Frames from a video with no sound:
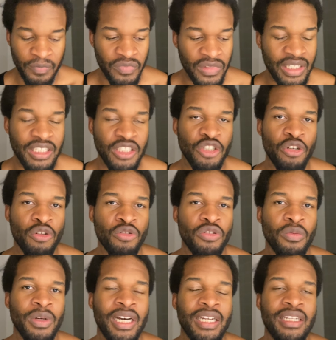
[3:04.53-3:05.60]
he showed
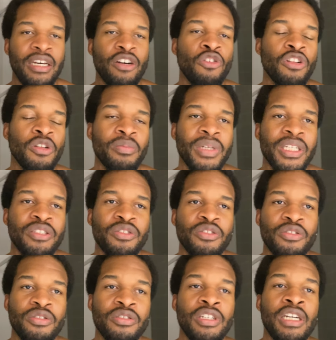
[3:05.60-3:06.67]
some kind of oil
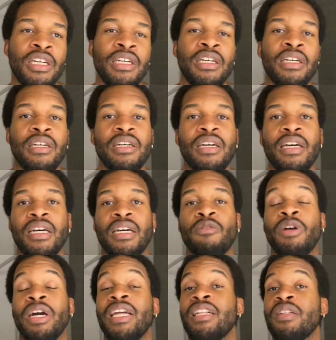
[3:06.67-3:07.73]
mixture
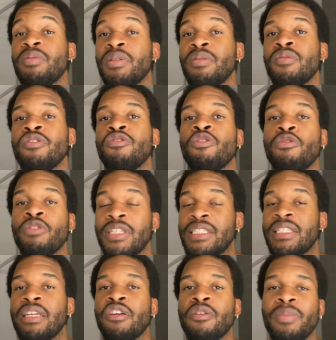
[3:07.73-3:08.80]
what helped him grow his
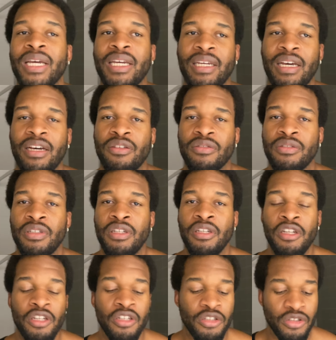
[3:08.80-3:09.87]
hair back out.
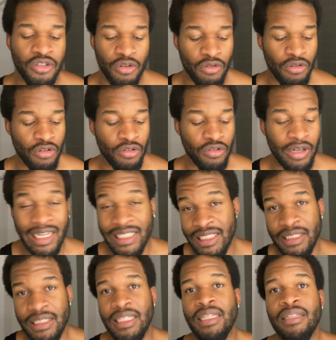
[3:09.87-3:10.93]
So I
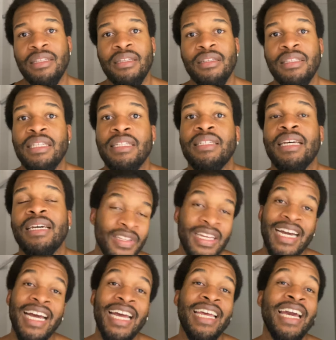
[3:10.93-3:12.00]
just did that.
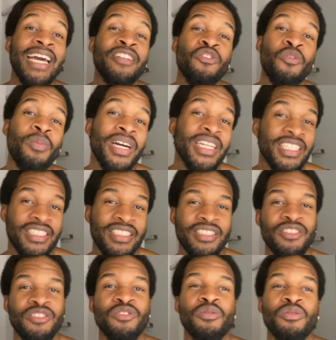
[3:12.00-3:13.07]
I ain't had no money
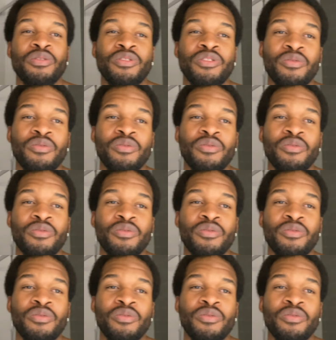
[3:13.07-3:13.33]
to